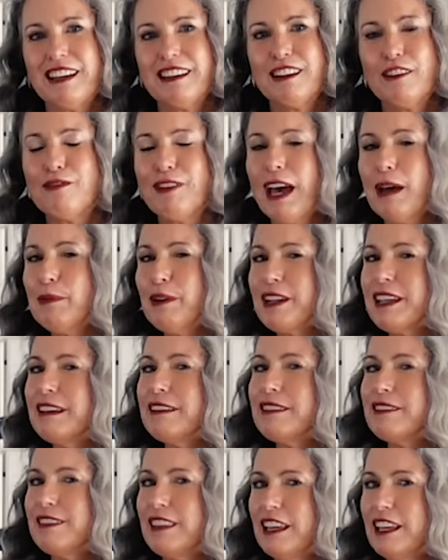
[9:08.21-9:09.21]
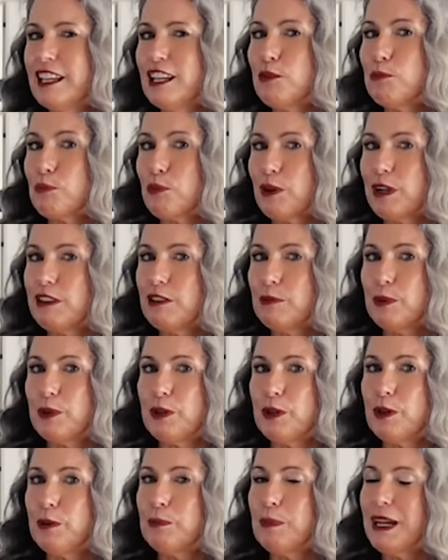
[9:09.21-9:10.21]
The fabric is thin and
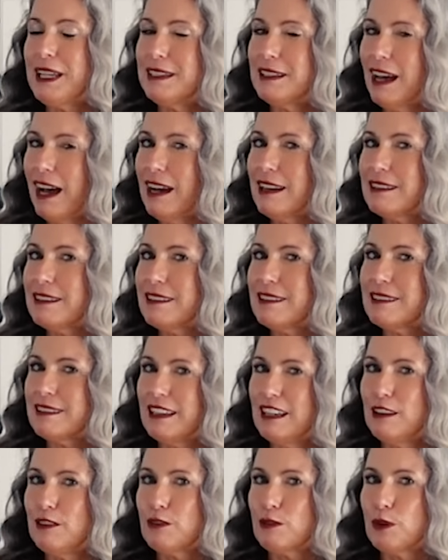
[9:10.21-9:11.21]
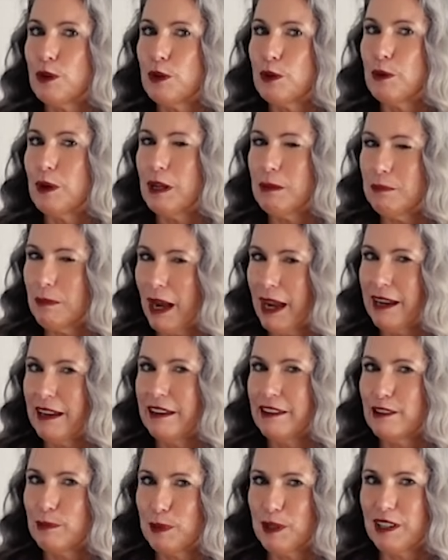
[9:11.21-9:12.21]
breathable, but not see-through in my
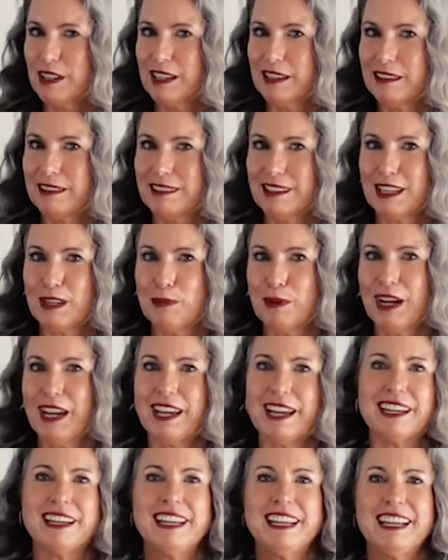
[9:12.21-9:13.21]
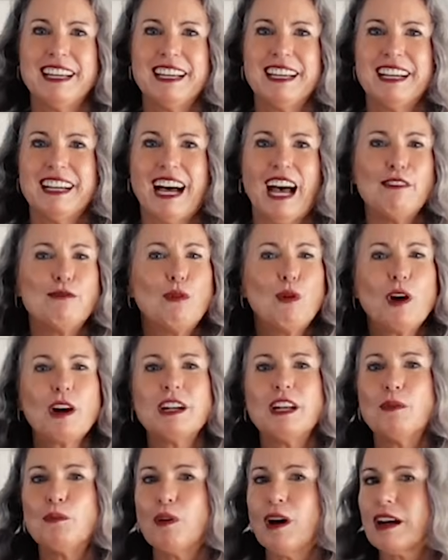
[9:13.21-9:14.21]
experience anyway. I've worn
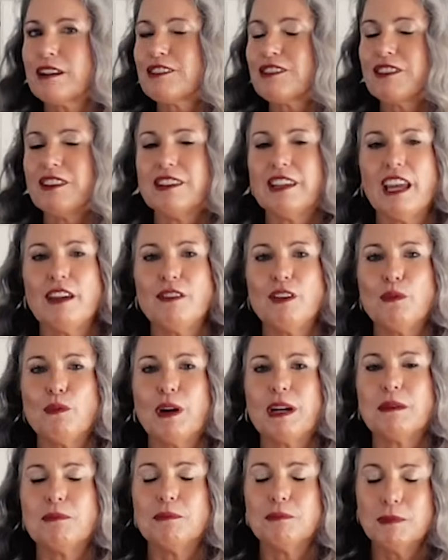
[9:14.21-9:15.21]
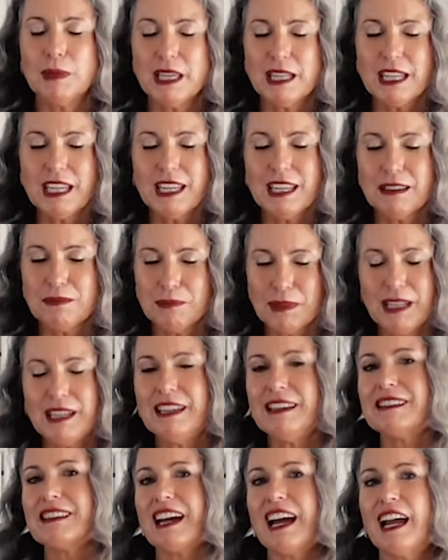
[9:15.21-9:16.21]
and washed the navy one many,
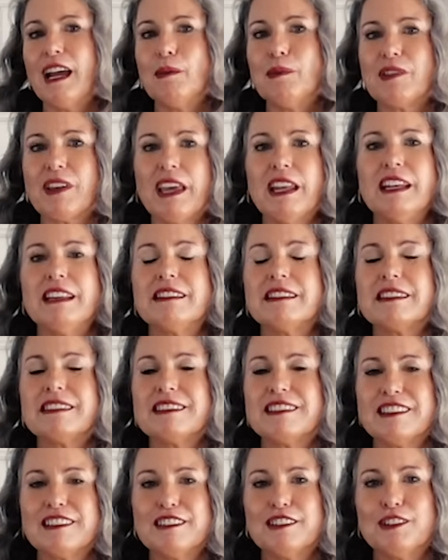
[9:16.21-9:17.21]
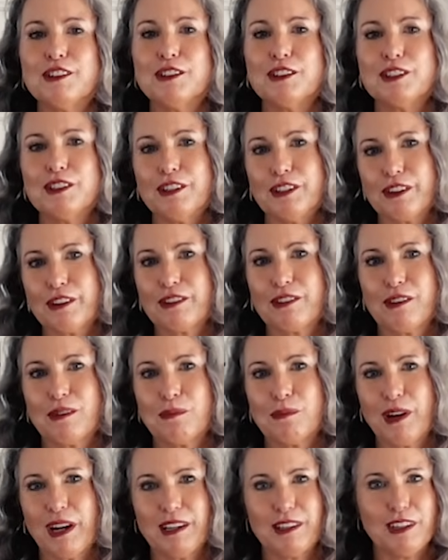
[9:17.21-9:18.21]
many times, and it still looks
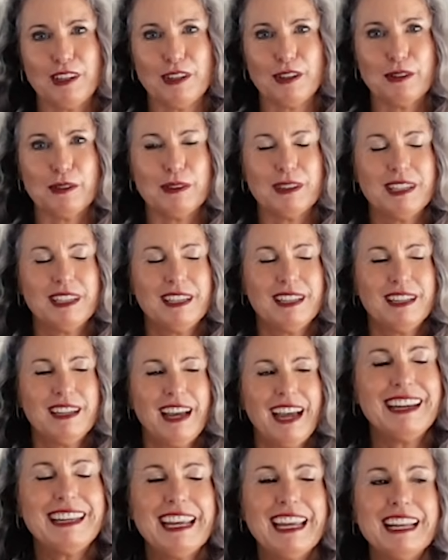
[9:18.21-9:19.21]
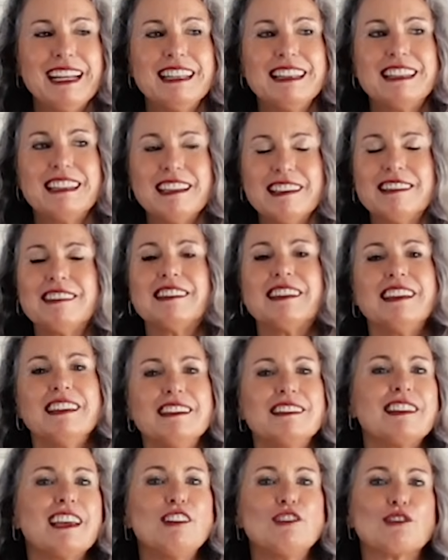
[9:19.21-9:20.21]
brand new. Again, this
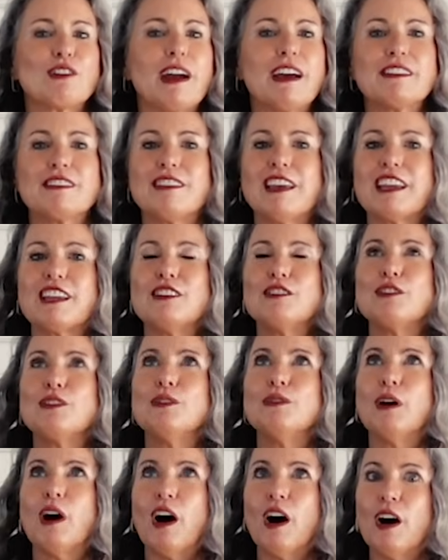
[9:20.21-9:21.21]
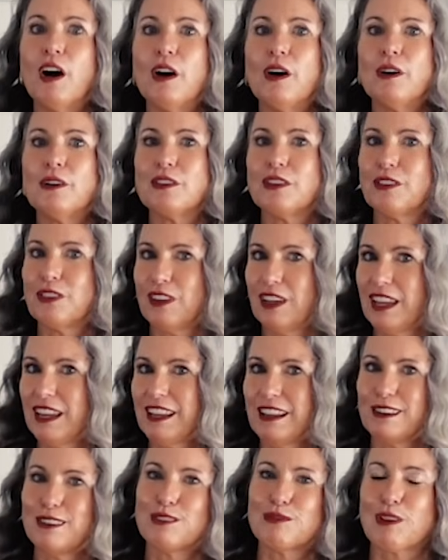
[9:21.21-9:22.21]
is a dress that can do all the
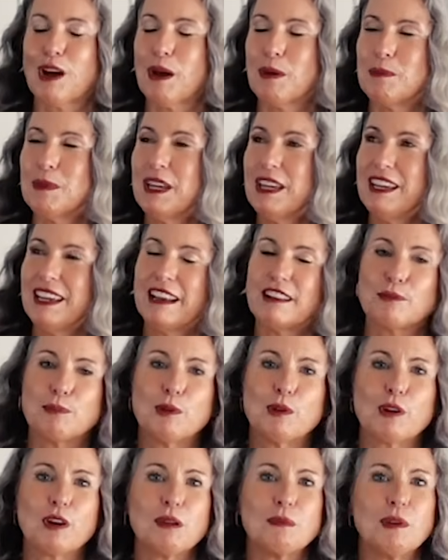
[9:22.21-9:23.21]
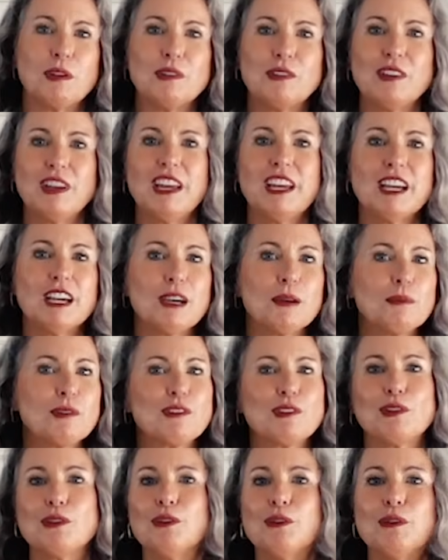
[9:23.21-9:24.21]
things from exploring
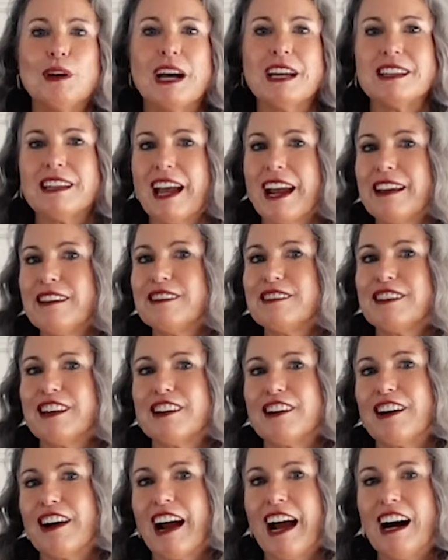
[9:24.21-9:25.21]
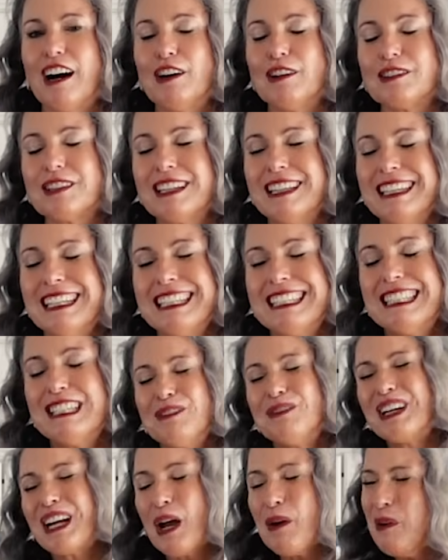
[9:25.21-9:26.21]
museums to a nice dinner out.
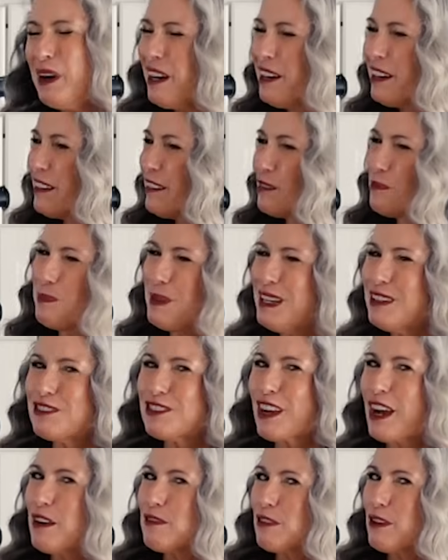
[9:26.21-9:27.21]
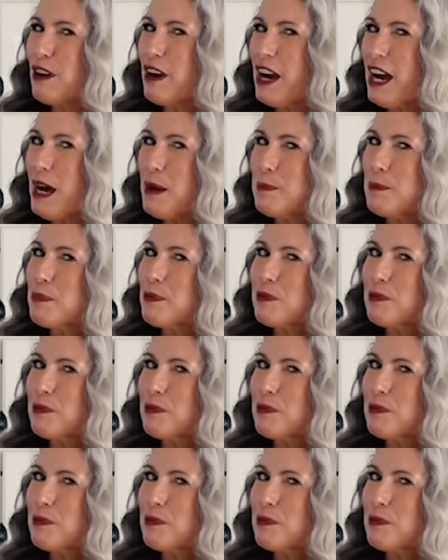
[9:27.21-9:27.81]
Would I wear it as a beach cover-up?